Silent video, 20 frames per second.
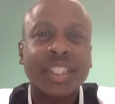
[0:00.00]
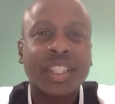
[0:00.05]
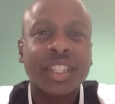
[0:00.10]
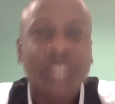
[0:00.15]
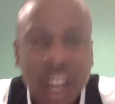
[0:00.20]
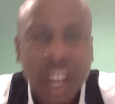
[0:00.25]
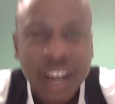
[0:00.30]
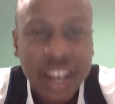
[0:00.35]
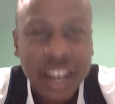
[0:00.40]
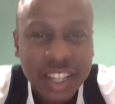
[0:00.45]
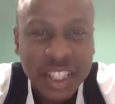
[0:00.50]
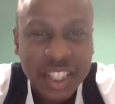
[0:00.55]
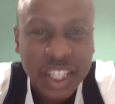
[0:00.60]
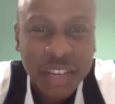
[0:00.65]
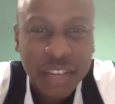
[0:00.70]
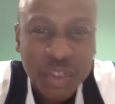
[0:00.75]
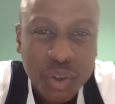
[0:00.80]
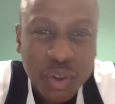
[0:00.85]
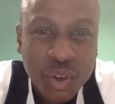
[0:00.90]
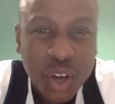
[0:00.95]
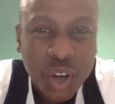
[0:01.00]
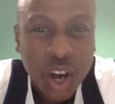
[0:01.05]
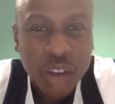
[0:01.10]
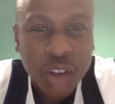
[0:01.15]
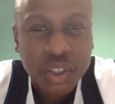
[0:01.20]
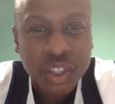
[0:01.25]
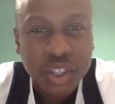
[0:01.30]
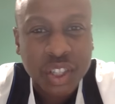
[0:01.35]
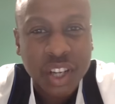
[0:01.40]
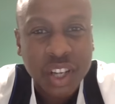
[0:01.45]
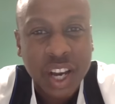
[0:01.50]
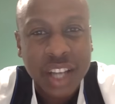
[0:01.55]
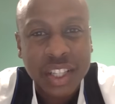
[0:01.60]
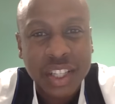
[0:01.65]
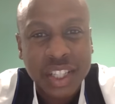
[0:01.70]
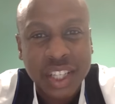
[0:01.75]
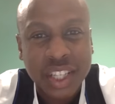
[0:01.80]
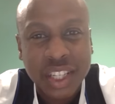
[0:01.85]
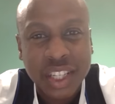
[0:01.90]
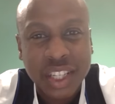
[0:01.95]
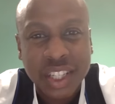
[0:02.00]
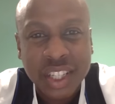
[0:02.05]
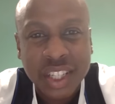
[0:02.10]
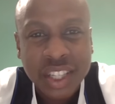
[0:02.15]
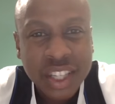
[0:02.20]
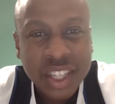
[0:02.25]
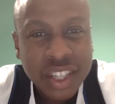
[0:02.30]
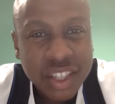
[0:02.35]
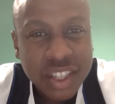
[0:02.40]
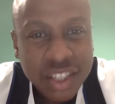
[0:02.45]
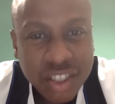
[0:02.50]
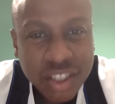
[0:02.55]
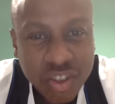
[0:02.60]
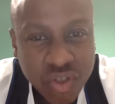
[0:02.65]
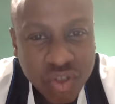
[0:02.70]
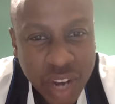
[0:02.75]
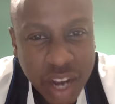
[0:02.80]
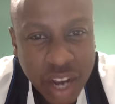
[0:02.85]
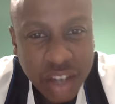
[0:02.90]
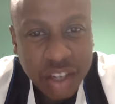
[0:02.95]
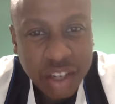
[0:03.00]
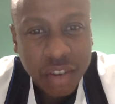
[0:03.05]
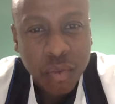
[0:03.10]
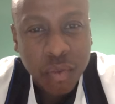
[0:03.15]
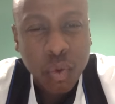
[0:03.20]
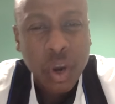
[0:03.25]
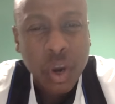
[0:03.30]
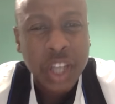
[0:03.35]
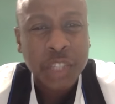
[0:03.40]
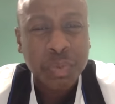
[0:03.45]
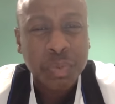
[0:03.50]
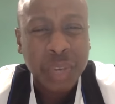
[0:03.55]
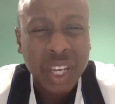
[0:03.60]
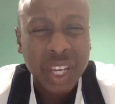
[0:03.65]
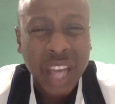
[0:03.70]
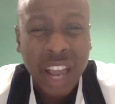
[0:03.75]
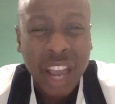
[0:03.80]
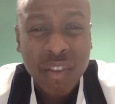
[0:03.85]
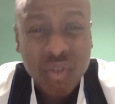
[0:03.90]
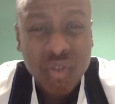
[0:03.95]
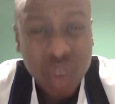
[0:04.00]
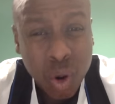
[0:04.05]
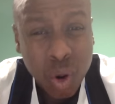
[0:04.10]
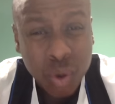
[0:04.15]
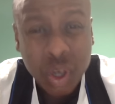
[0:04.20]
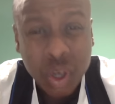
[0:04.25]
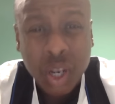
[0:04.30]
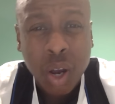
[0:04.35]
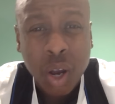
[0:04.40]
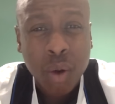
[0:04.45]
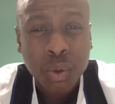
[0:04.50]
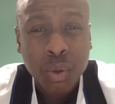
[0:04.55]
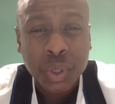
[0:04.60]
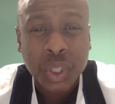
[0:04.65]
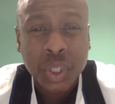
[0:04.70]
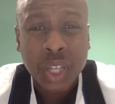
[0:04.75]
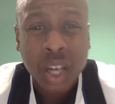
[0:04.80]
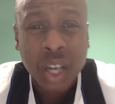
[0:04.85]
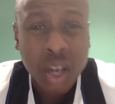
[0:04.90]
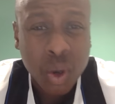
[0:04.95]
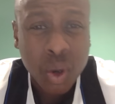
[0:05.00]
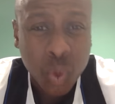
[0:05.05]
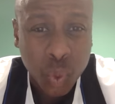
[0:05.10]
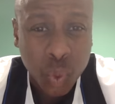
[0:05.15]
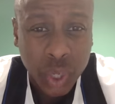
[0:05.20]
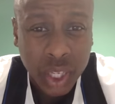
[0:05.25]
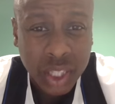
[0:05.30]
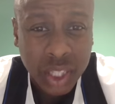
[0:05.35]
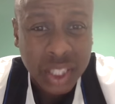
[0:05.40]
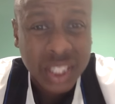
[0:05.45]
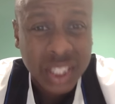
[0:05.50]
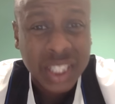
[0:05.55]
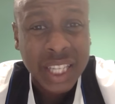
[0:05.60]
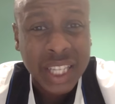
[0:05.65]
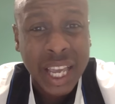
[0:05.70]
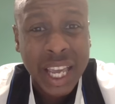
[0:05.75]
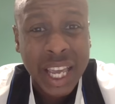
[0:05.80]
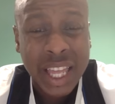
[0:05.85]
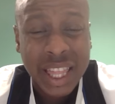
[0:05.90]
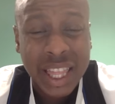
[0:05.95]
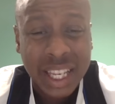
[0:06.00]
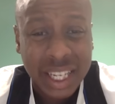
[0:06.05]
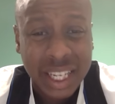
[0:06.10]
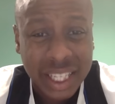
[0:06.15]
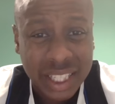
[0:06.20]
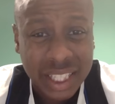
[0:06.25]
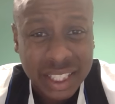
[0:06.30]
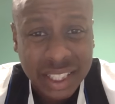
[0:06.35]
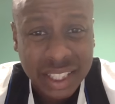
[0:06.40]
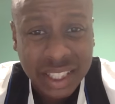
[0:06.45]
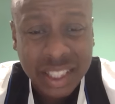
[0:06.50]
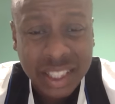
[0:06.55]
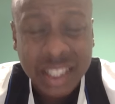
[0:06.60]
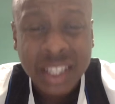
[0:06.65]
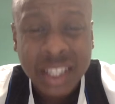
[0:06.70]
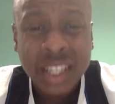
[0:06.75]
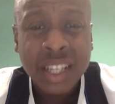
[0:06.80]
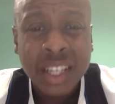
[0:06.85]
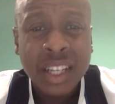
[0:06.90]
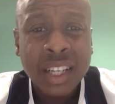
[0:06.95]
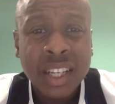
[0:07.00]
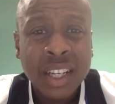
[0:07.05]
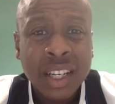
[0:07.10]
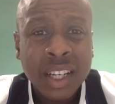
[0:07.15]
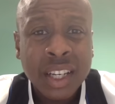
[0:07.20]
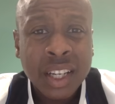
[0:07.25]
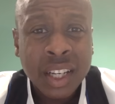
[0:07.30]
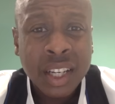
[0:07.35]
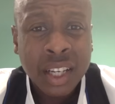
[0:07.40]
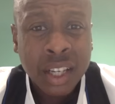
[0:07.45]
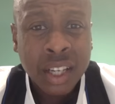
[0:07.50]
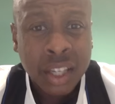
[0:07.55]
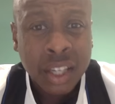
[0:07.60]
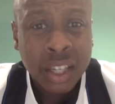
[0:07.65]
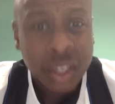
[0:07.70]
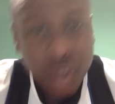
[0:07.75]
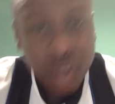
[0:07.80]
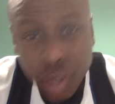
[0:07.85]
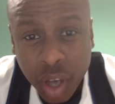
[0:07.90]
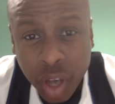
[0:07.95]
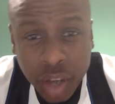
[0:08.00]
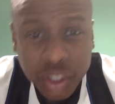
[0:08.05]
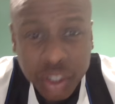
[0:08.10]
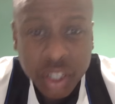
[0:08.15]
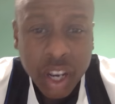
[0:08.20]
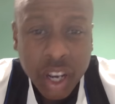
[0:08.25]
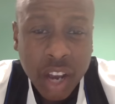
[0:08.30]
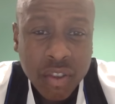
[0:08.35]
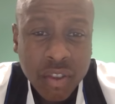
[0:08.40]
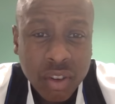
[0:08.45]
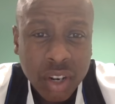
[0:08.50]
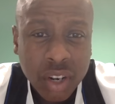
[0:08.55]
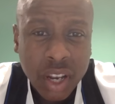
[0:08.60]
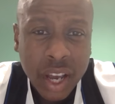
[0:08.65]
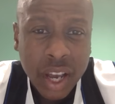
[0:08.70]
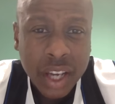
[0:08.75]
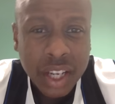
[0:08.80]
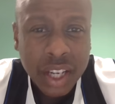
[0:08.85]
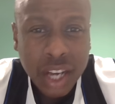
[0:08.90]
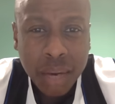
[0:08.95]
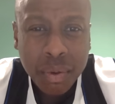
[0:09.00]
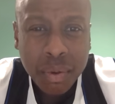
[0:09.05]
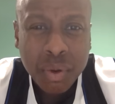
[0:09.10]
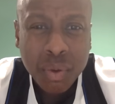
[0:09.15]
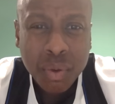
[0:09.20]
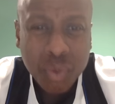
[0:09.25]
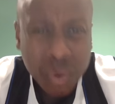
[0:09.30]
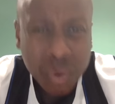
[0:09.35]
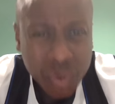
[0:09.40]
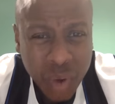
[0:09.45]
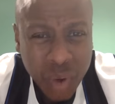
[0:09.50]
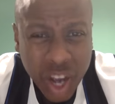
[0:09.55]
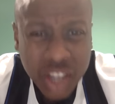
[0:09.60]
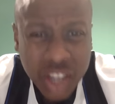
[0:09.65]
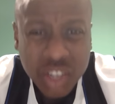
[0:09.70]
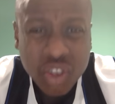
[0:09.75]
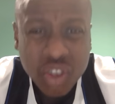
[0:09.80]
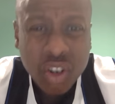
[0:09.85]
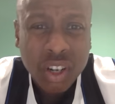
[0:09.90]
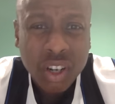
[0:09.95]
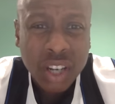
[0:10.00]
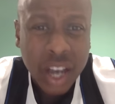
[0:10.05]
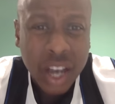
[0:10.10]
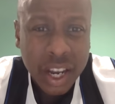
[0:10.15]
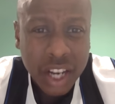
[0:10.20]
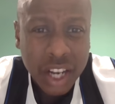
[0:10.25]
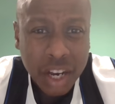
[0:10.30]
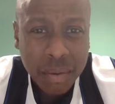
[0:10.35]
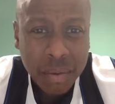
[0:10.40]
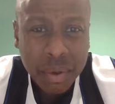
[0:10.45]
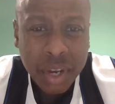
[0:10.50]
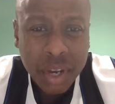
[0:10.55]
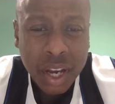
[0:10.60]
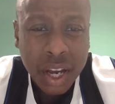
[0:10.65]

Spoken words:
courtesy of Newcastle United, to round off what has been a roller coaster week, to say the least. Newcastle United lined up, quite a strong lineup.